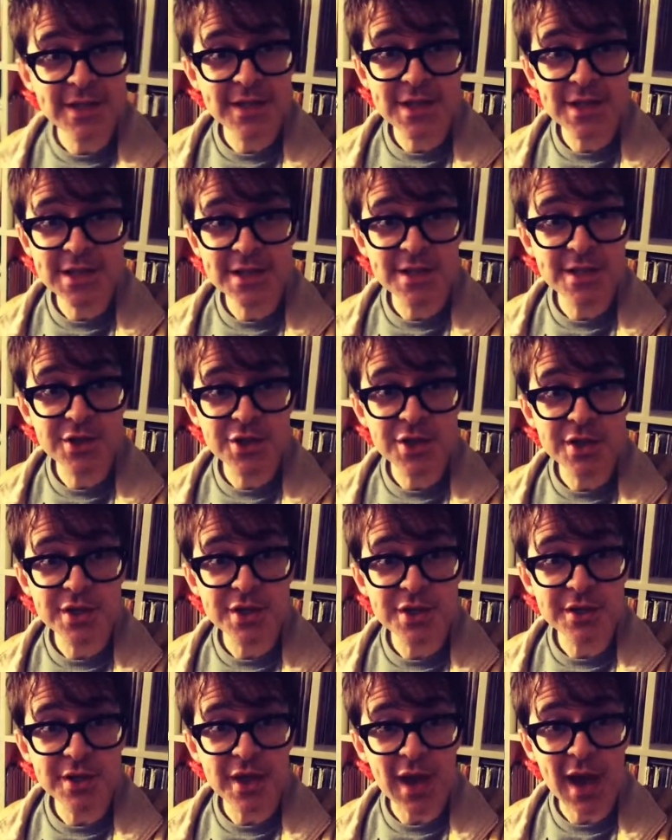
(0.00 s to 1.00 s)
did this
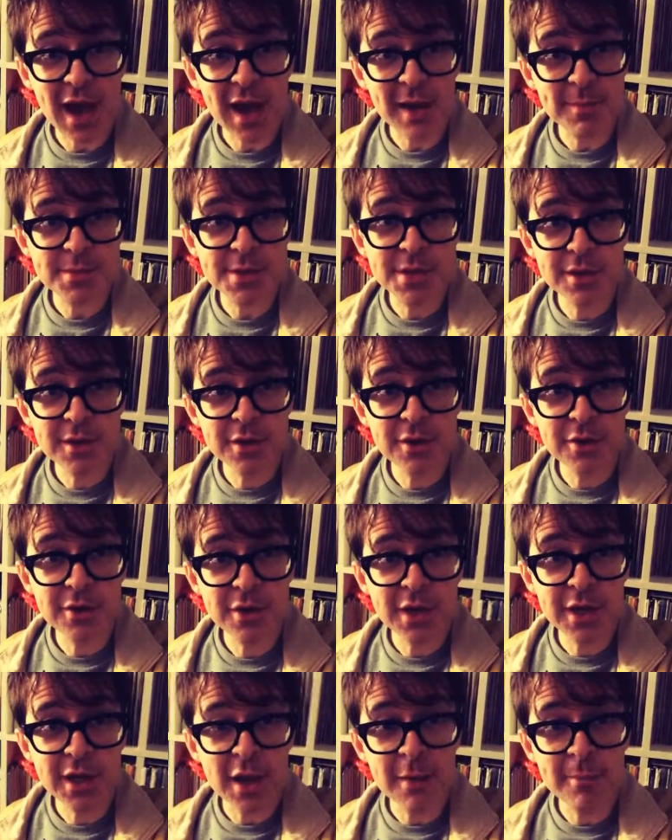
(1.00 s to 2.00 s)
just
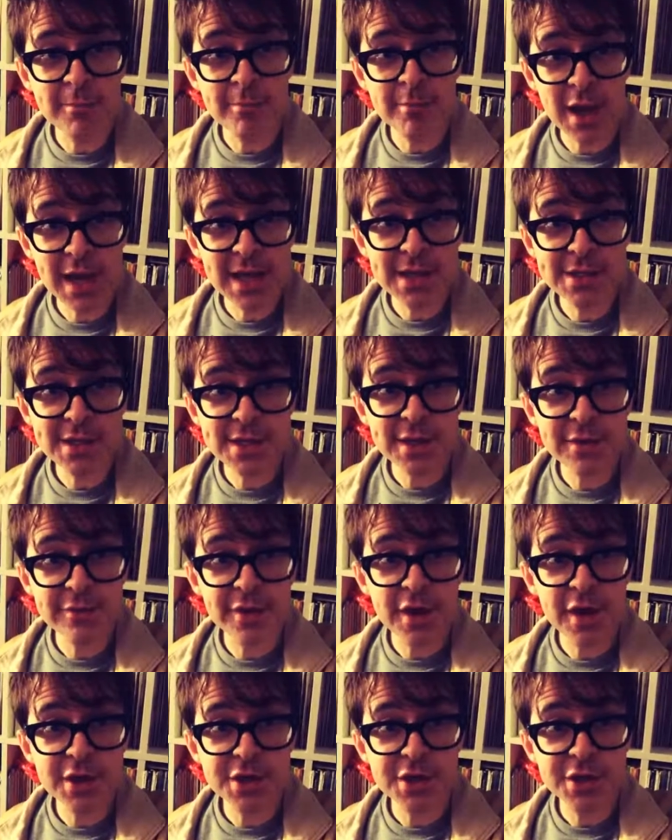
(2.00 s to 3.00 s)
absolutely
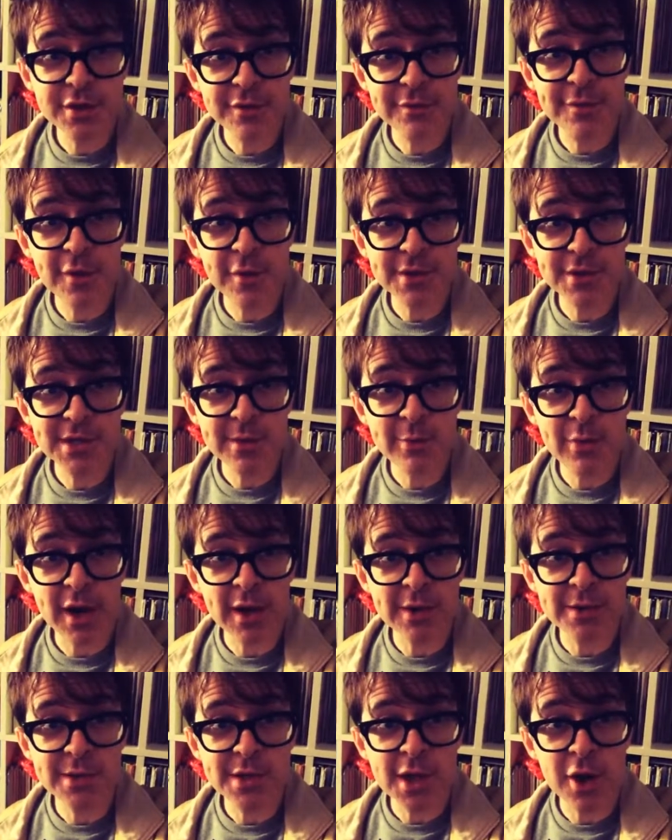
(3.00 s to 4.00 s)
amazing version of
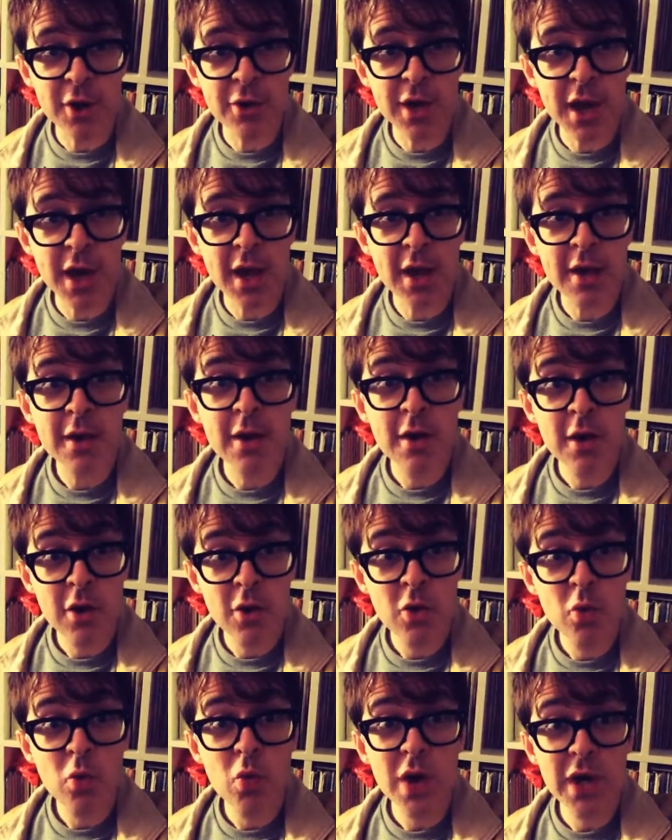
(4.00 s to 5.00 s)
Foxy Brown's Oh Yeah.
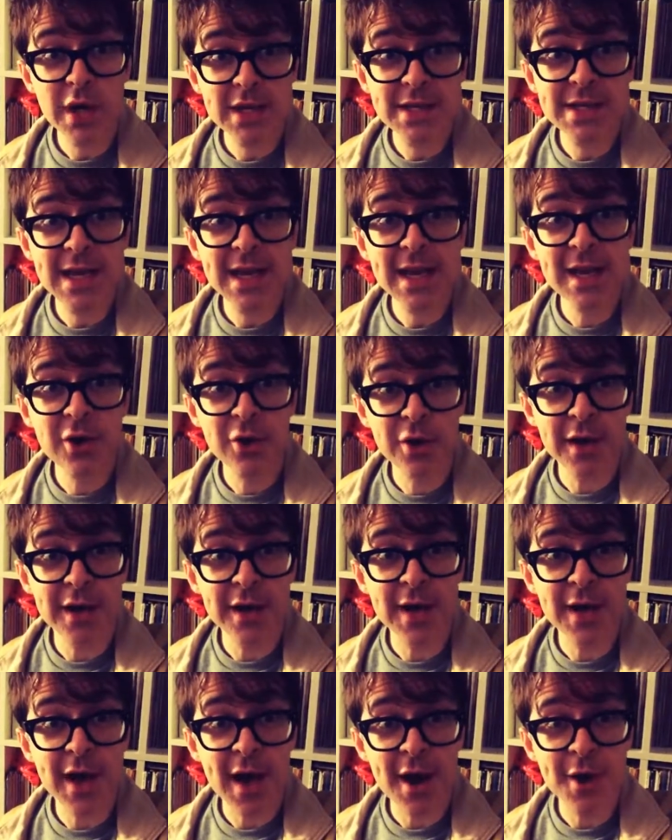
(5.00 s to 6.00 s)
Gonna take a
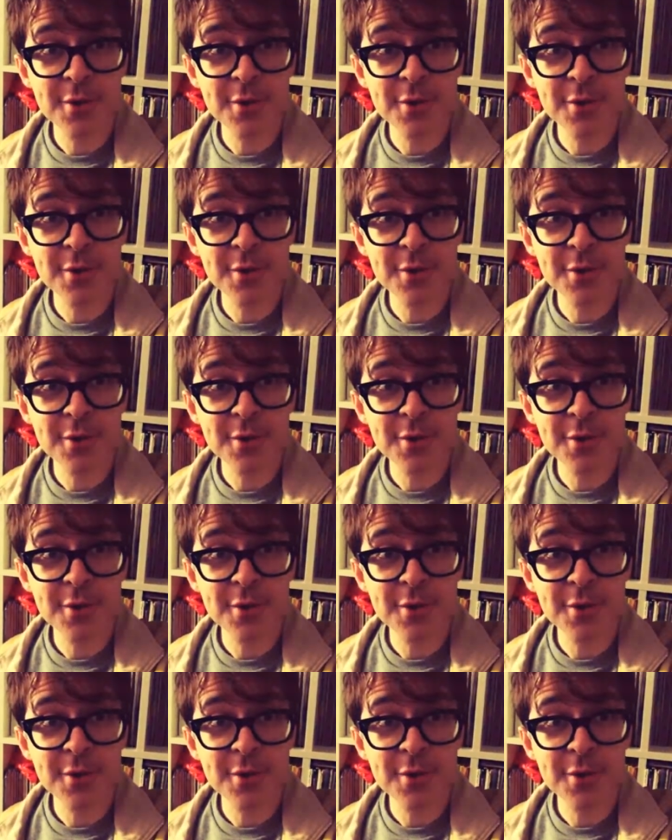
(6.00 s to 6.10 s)
look at it